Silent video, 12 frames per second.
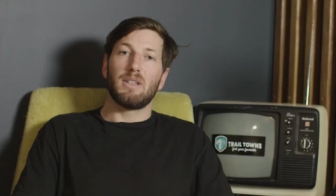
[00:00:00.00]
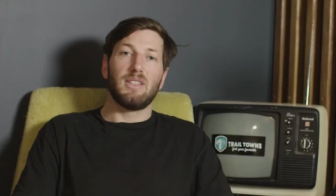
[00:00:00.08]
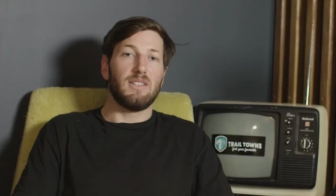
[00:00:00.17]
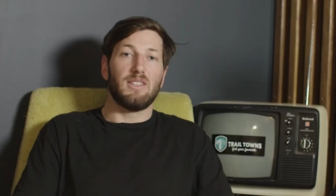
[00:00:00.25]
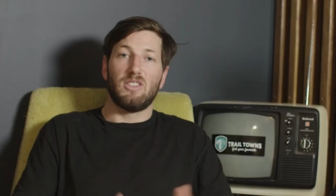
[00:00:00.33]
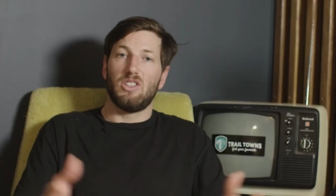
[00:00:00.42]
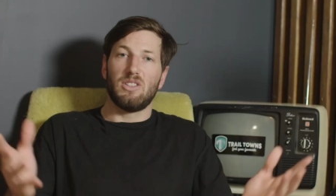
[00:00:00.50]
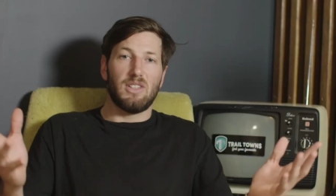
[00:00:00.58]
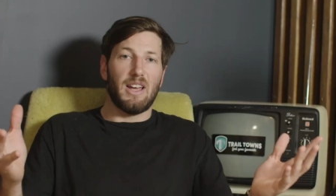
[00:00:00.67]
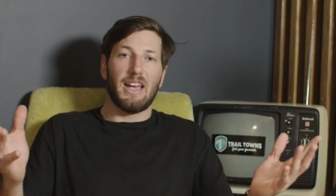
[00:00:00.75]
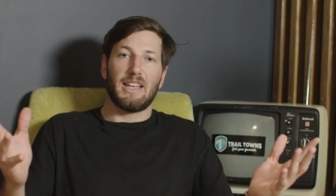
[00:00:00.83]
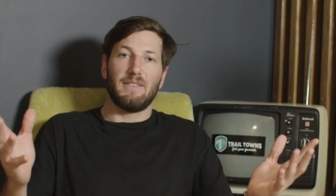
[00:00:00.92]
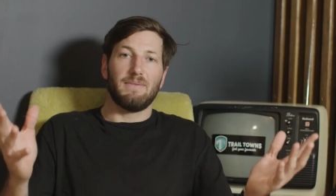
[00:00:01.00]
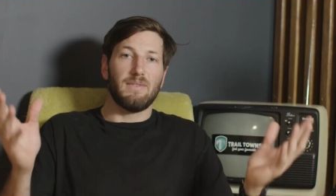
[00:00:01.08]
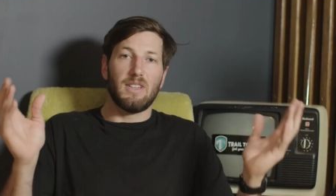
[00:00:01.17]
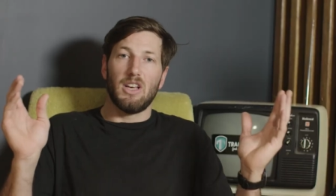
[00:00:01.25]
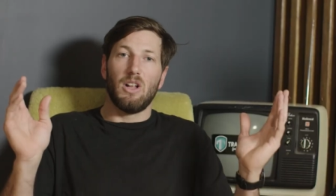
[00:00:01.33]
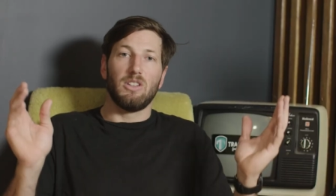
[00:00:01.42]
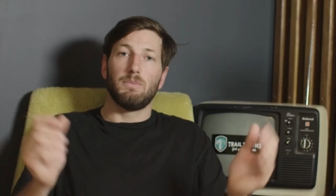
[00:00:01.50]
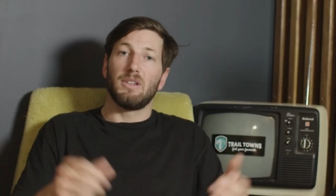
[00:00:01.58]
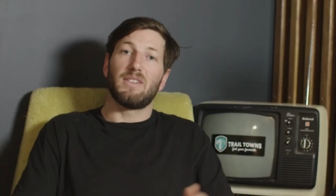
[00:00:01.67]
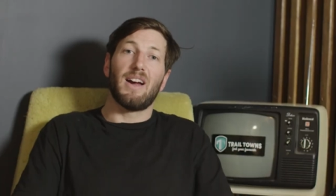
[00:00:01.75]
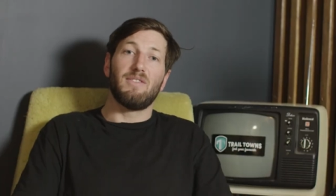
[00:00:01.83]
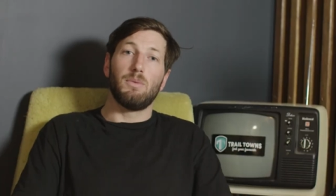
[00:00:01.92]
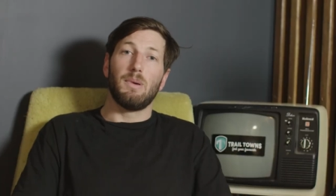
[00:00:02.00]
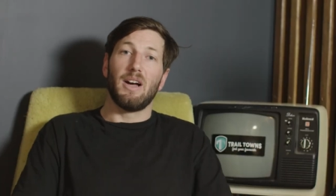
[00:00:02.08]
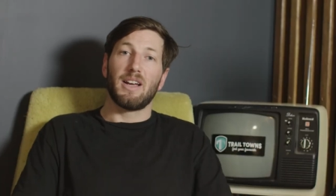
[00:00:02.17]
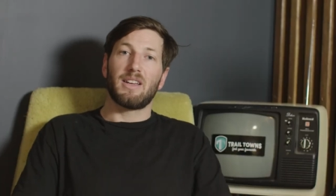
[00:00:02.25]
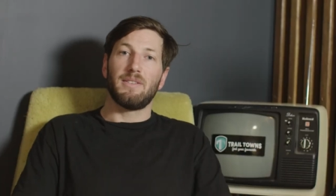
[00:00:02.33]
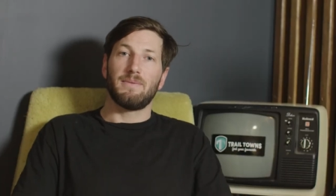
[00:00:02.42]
because it's just like the ultimate gravel bike.